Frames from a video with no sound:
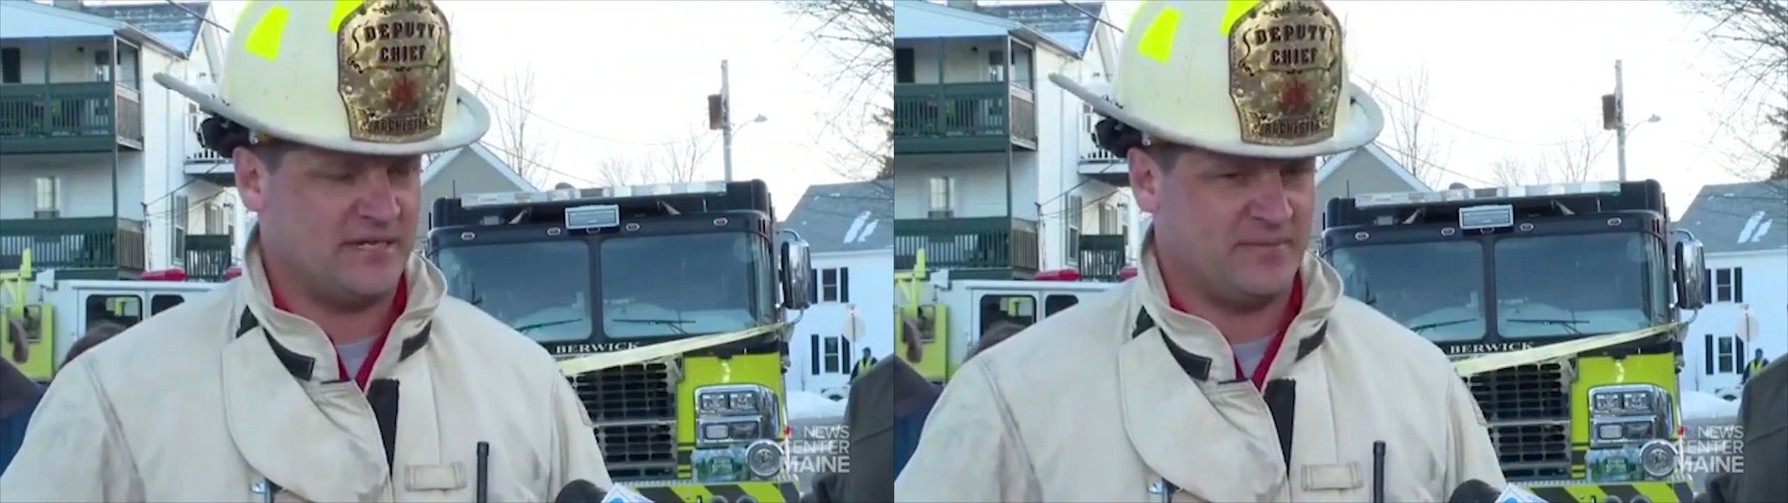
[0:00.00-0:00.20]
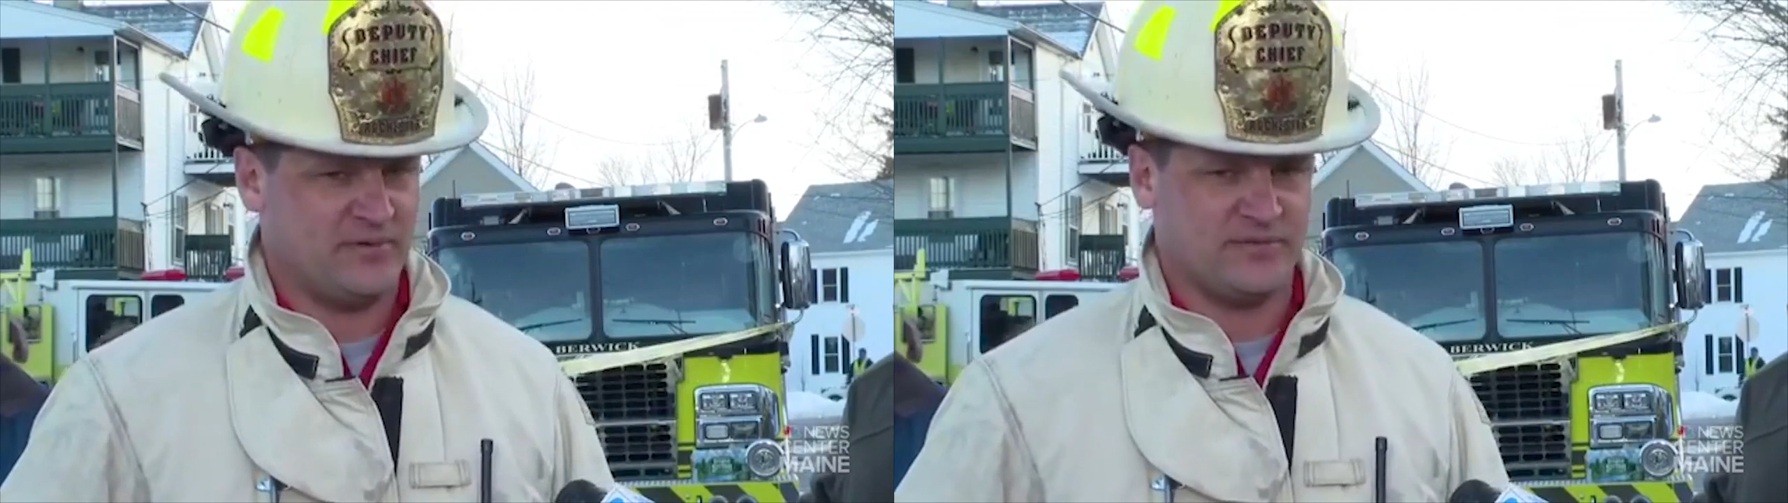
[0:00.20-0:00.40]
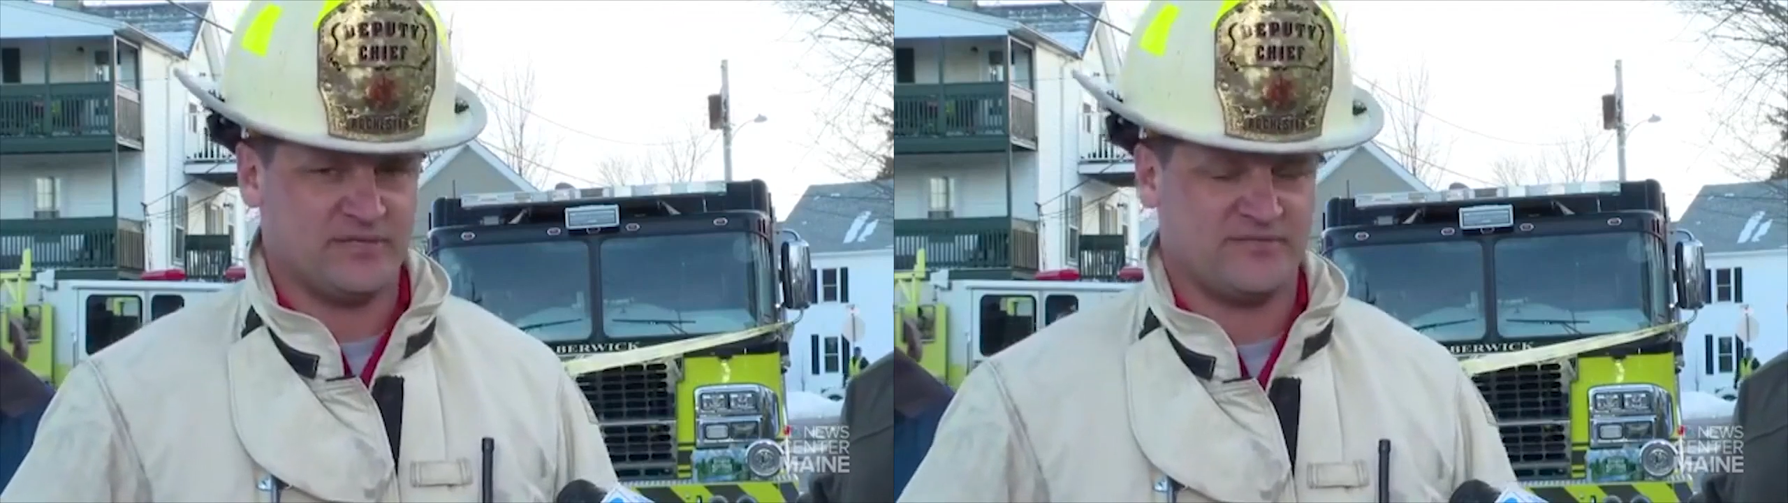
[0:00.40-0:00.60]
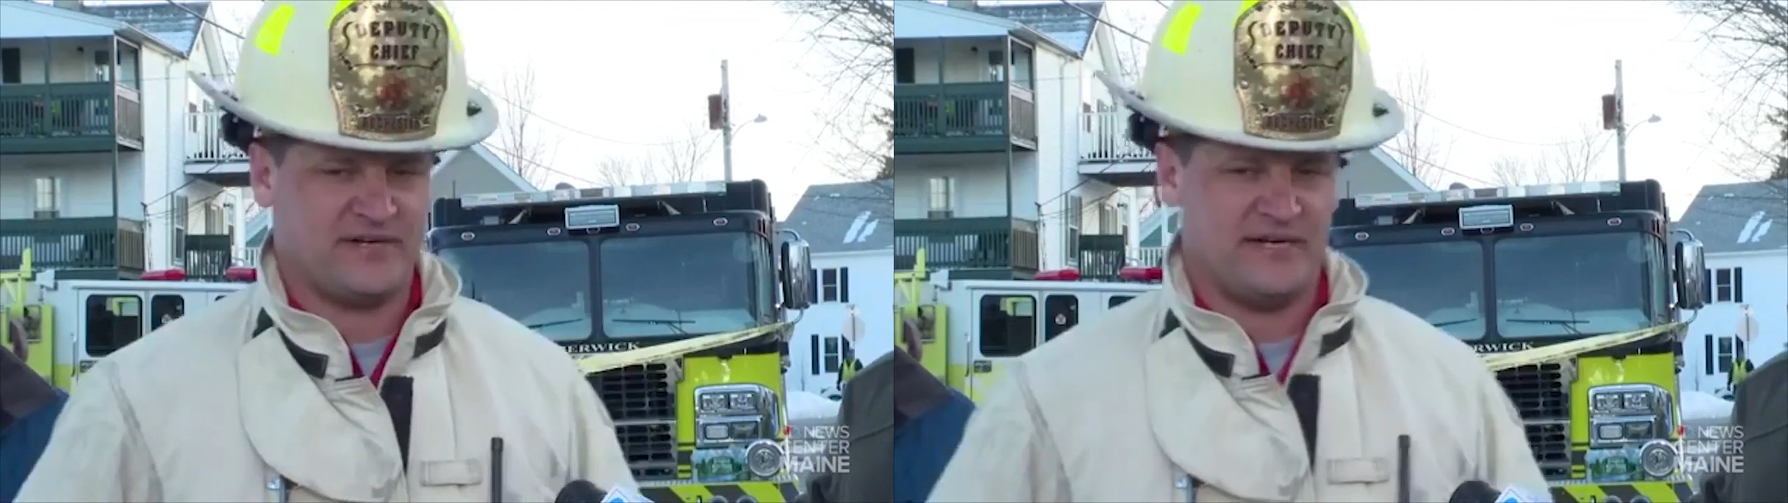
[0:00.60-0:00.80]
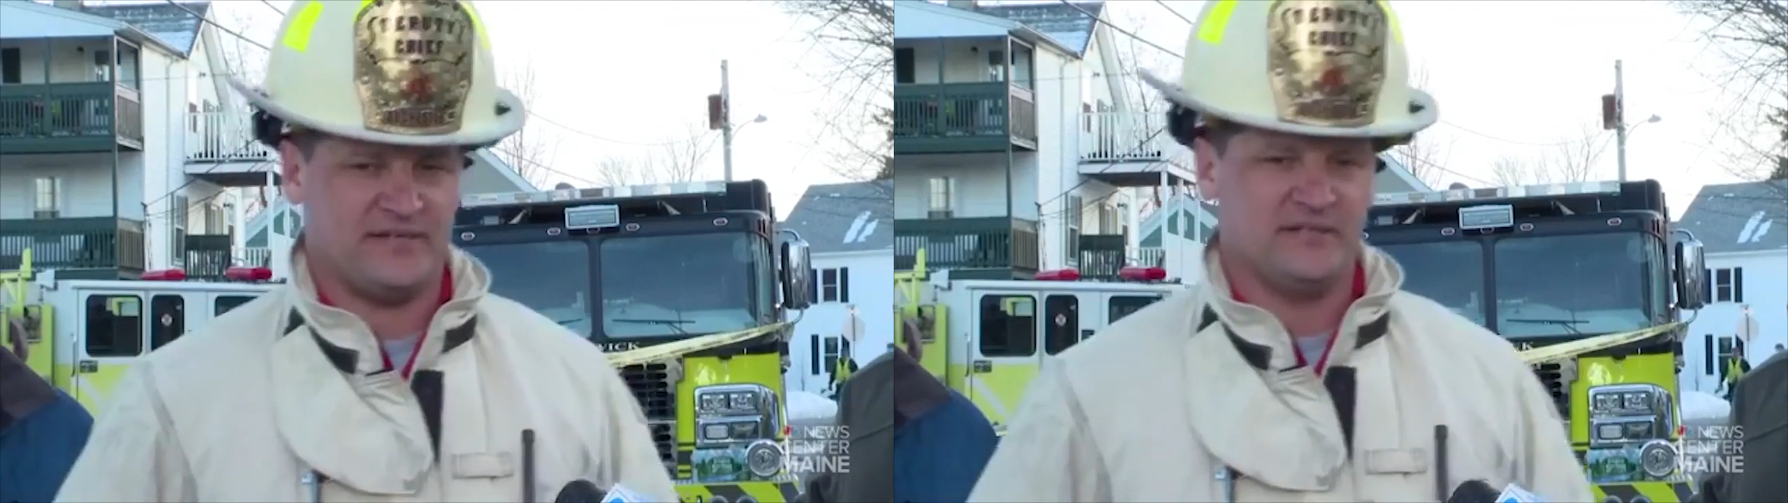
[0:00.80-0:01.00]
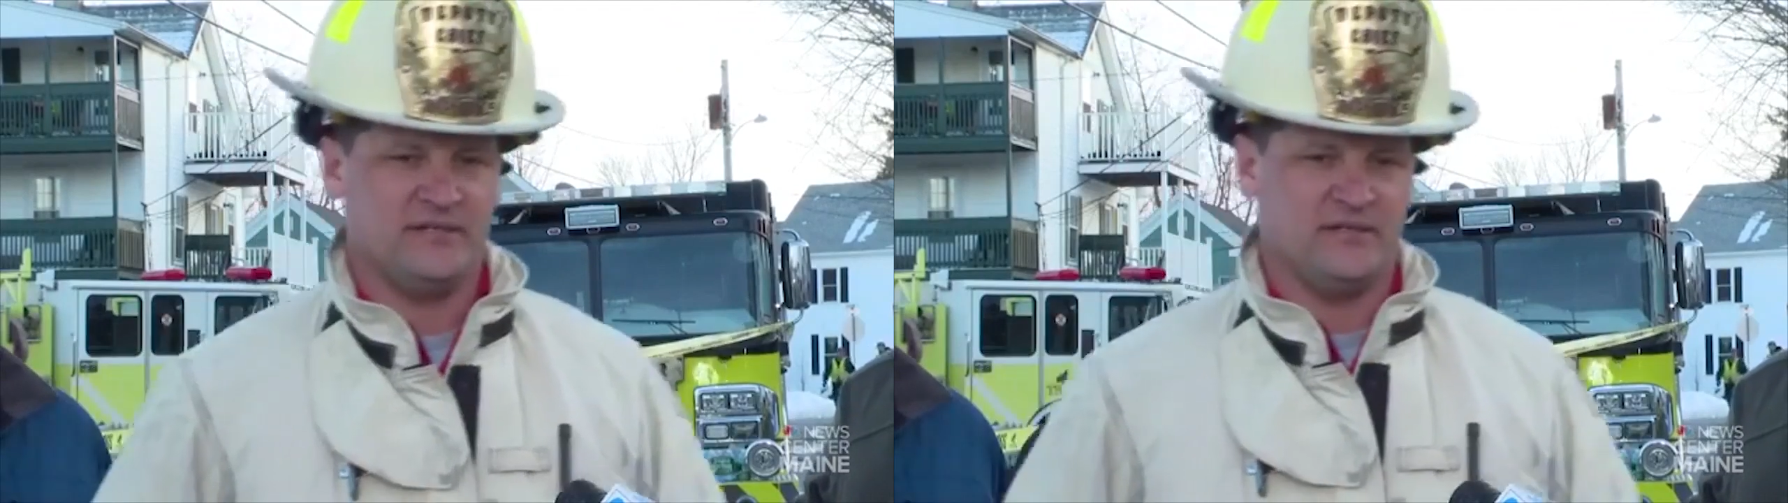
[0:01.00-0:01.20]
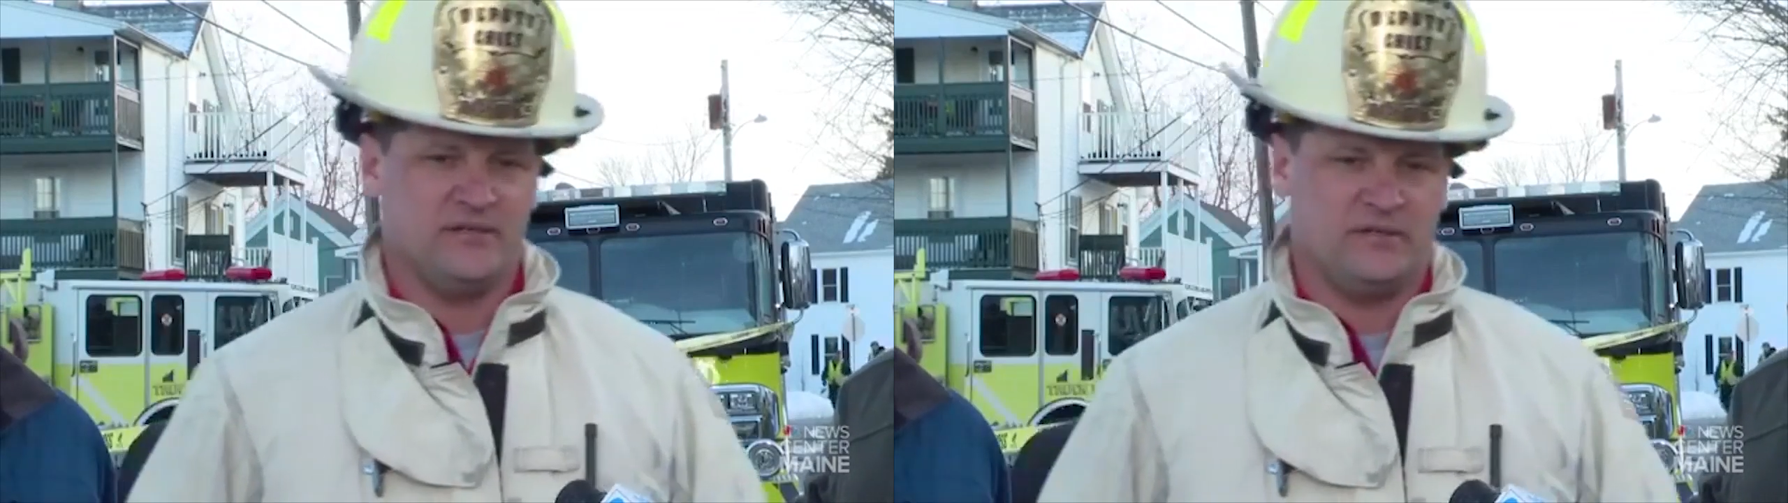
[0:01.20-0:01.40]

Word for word: to help out with this fire.